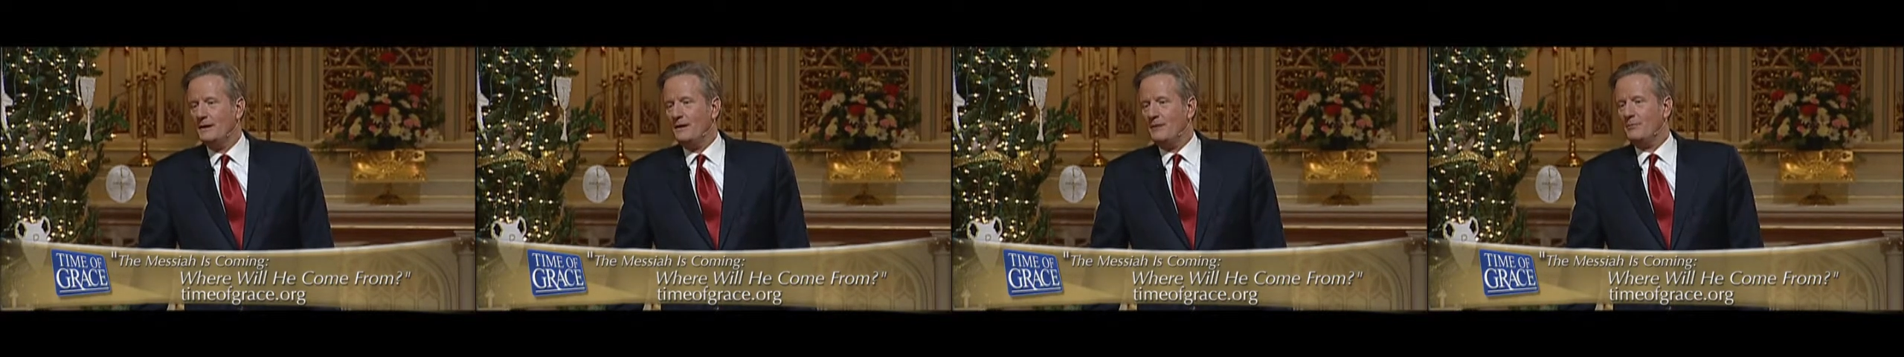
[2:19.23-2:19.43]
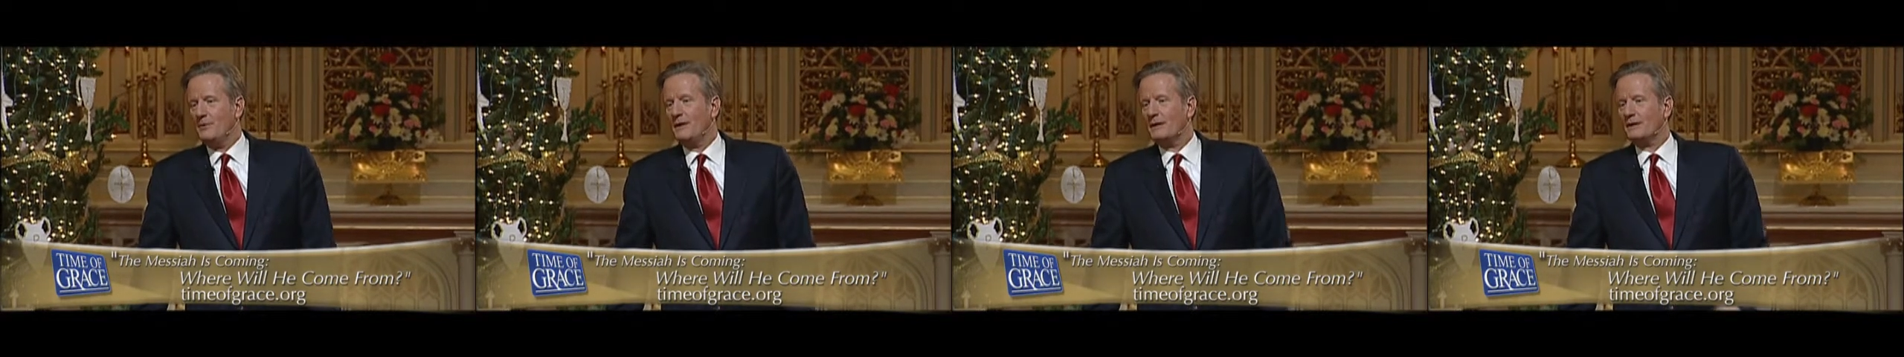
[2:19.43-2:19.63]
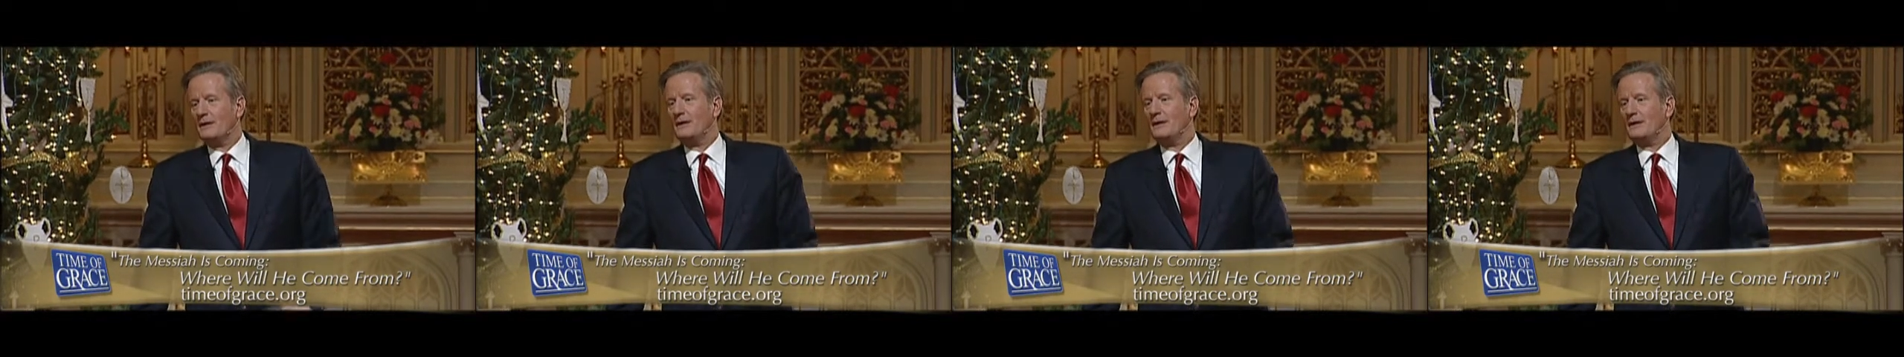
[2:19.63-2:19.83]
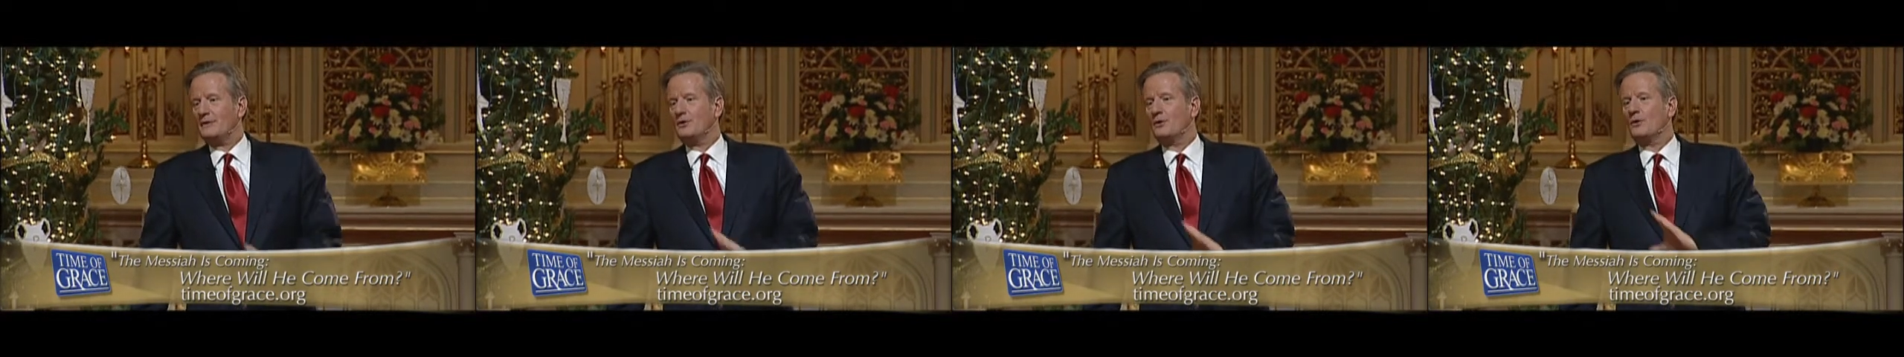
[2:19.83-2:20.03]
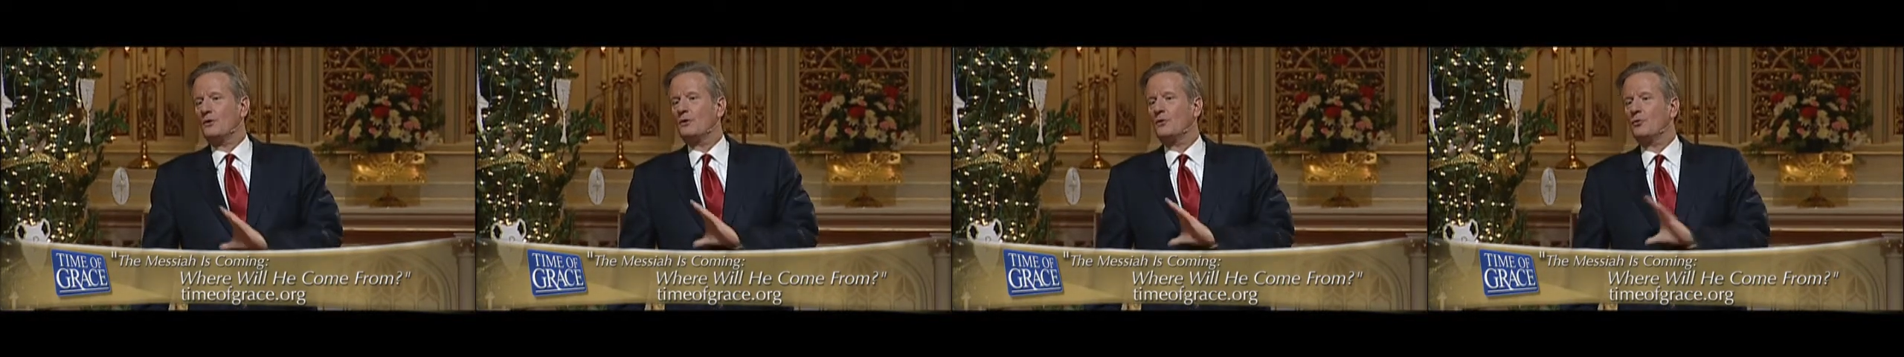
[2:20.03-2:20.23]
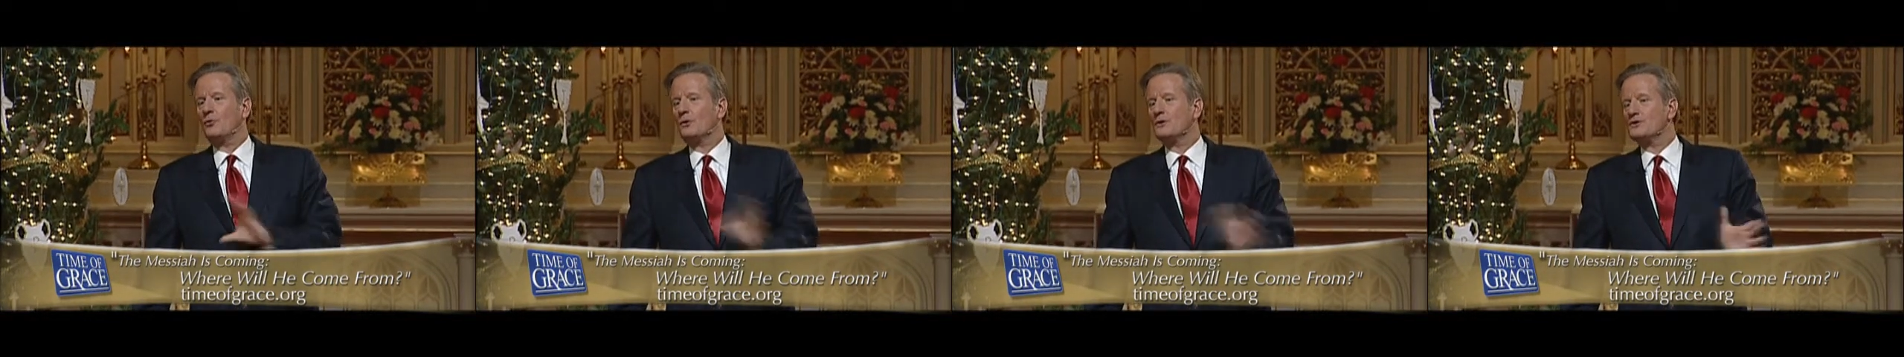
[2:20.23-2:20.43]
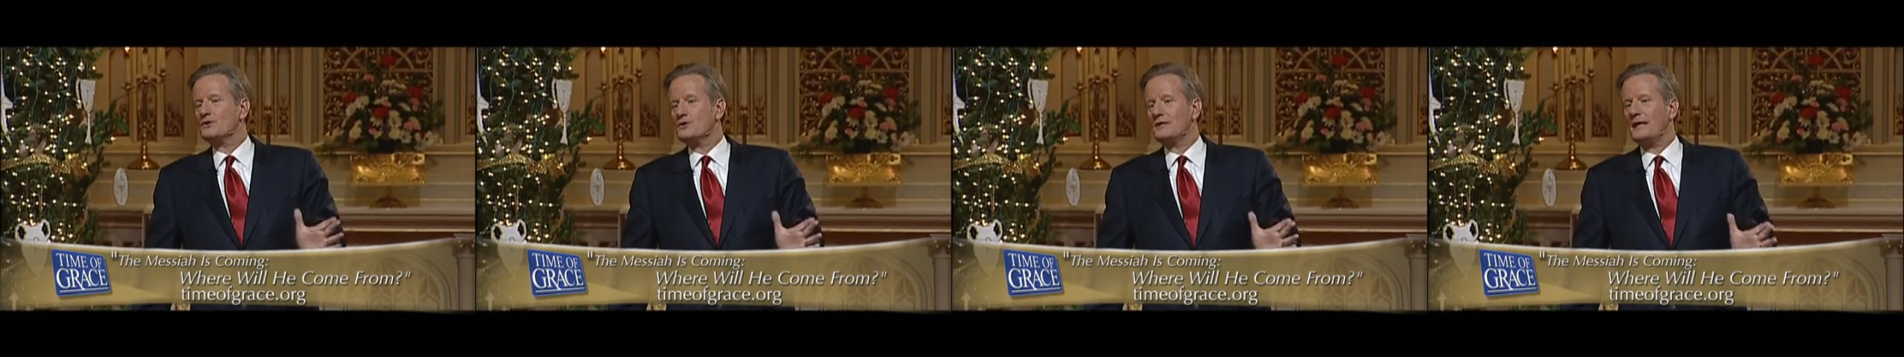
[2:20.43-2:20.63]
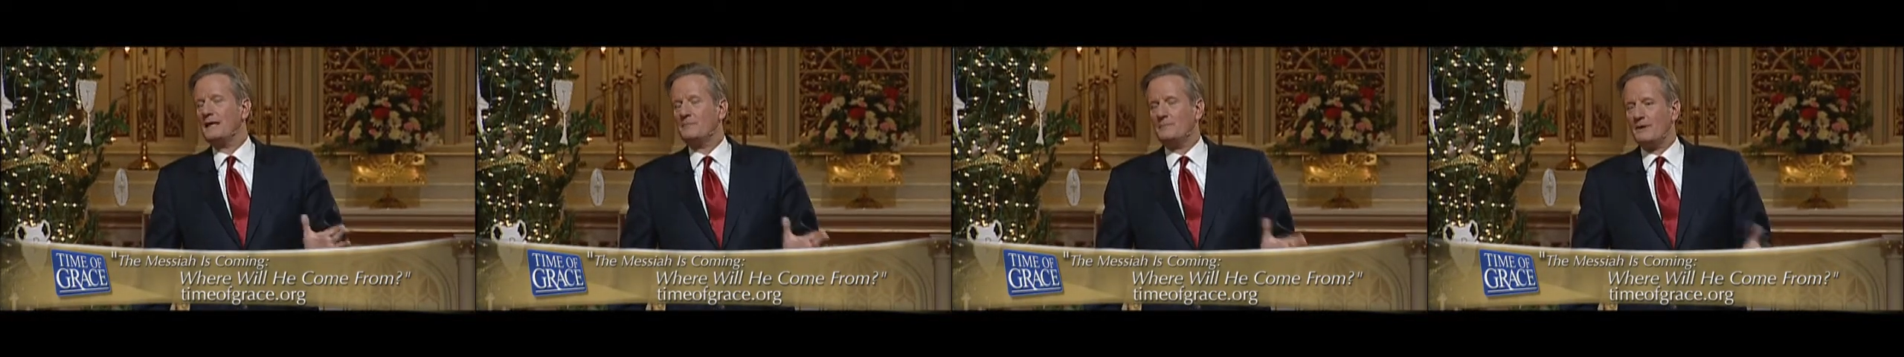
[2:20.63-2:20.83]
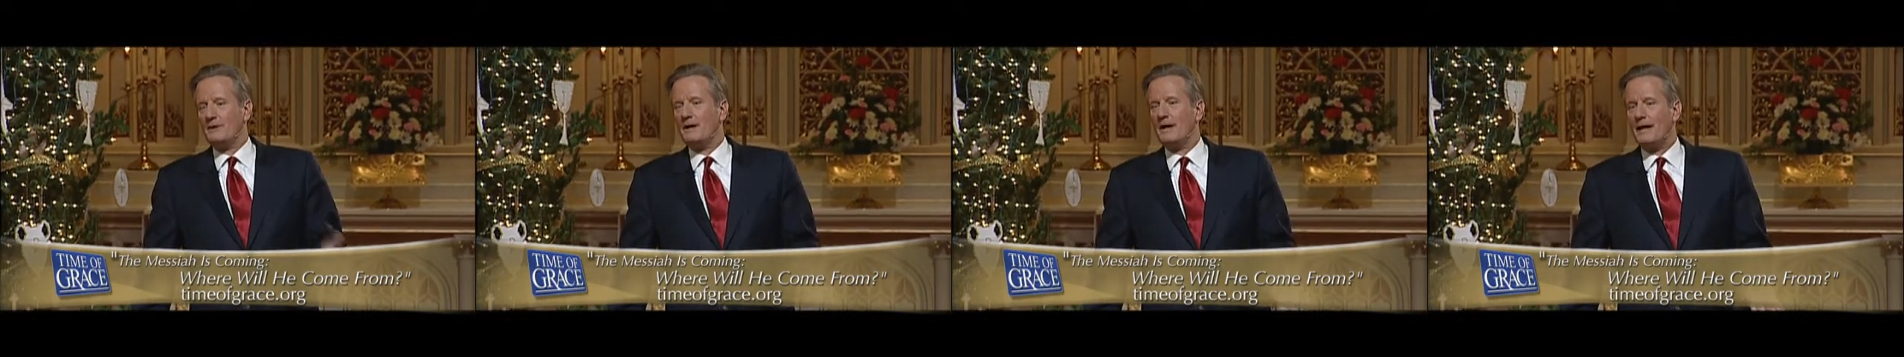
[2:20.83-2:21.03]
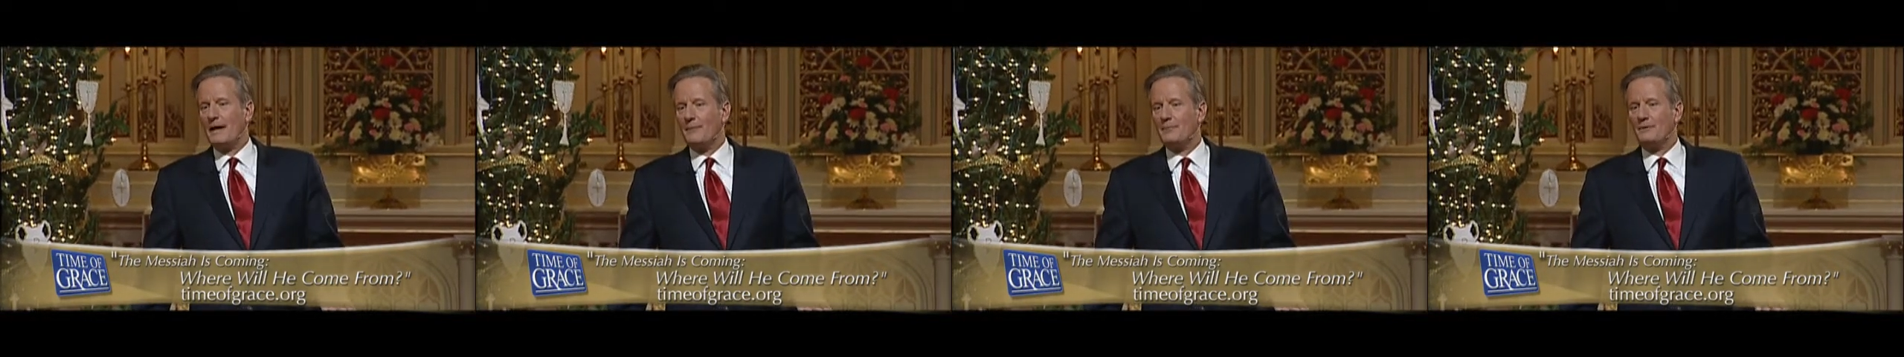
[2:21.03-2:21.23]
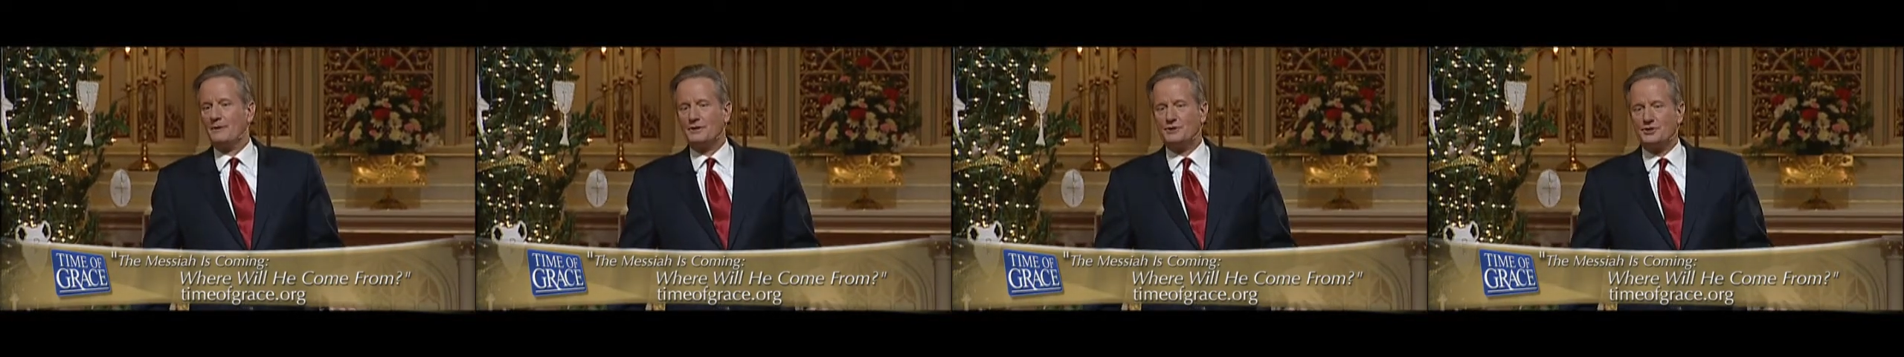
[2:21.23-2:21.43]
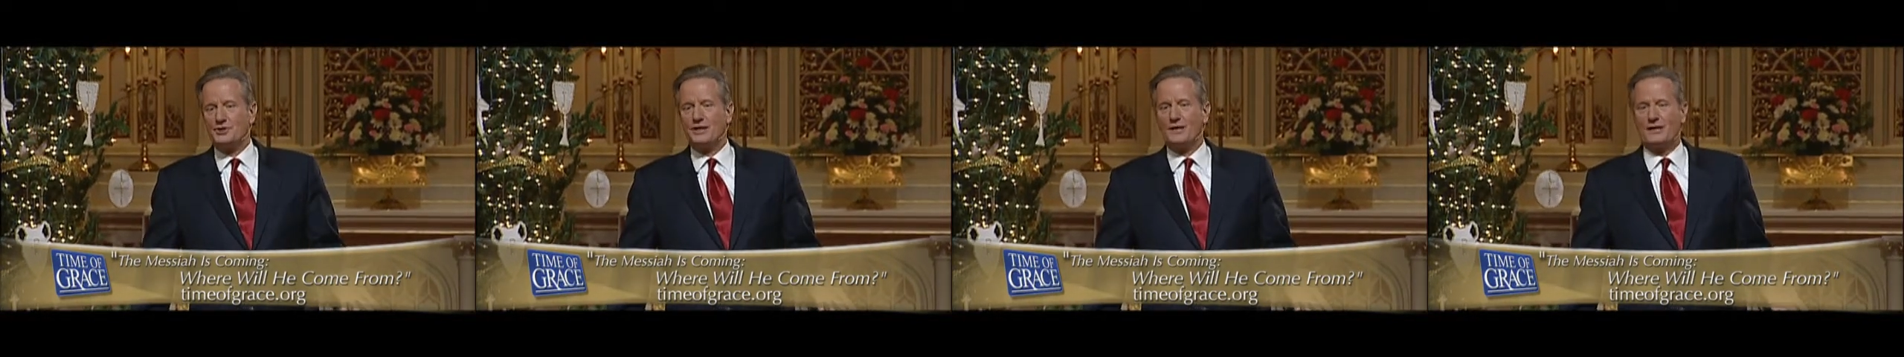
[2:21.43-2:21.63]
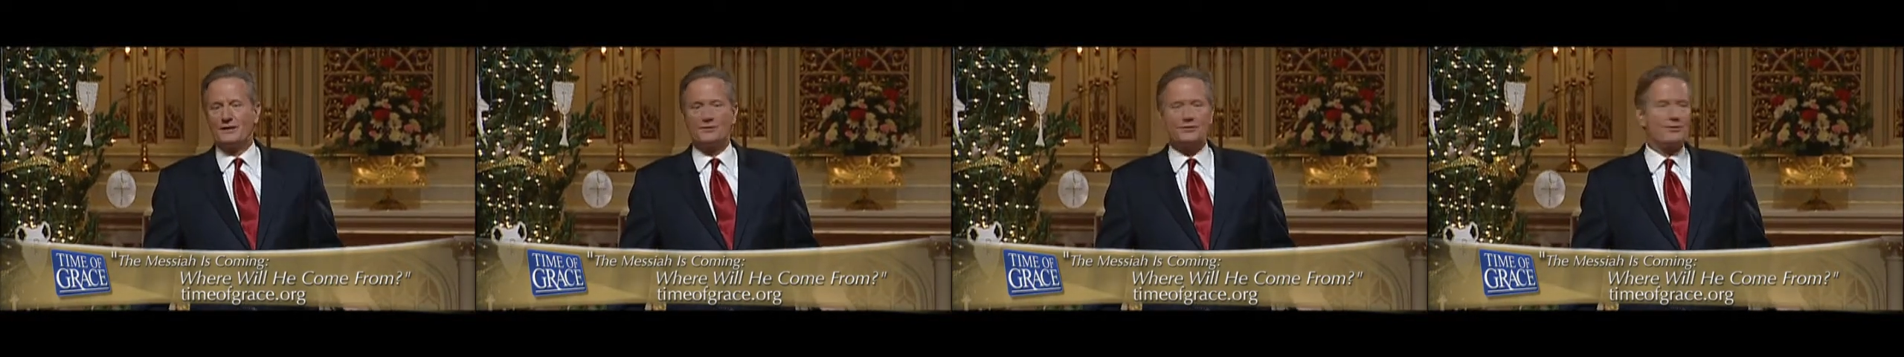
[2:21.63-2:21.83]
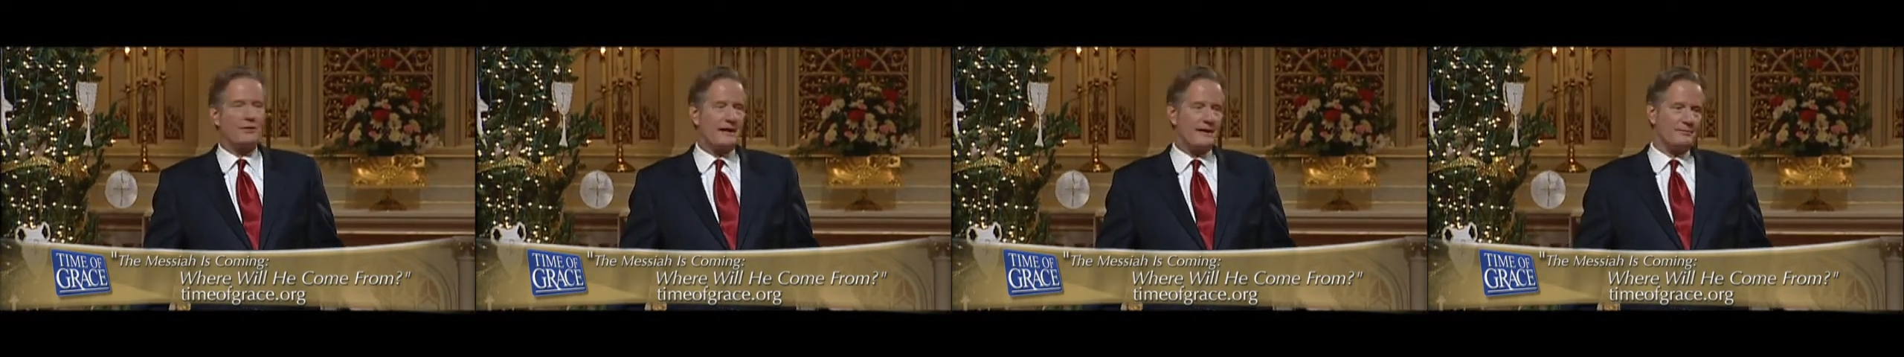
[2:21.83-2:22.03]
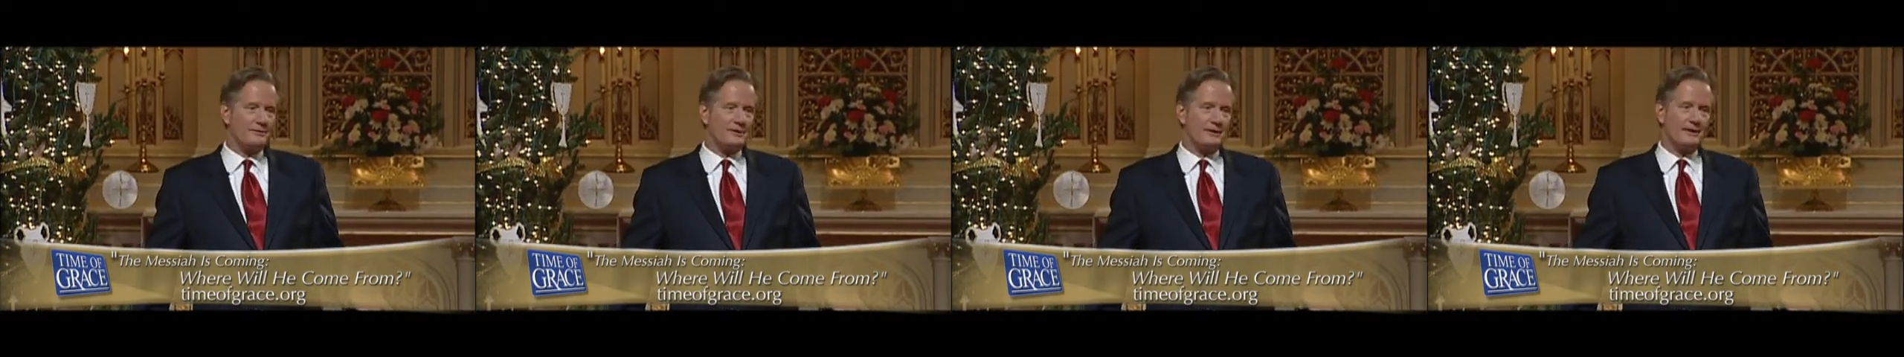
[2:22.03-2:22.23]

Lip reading: But her worst nightmare happened and she got trapped.